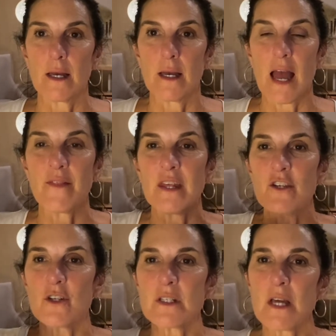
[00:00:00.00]
And then
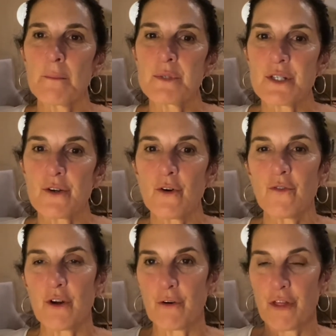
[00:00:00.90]
just observe
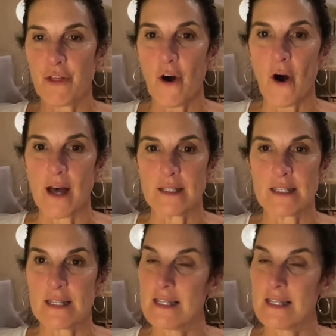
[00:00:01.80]
your thoughts.